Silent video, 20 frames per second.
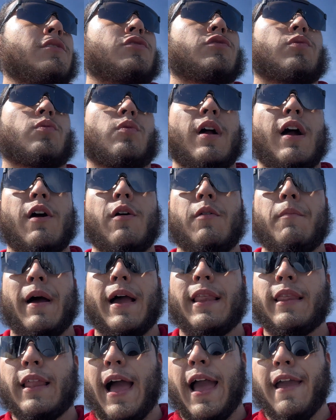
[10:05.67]
throughout my
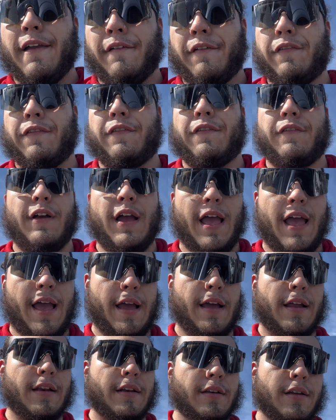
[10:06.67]
life
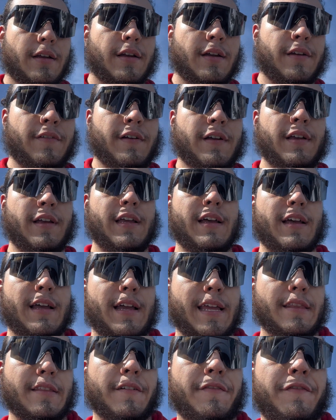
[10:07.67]
and
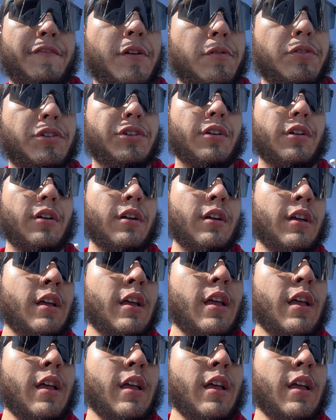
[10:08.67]
in the future.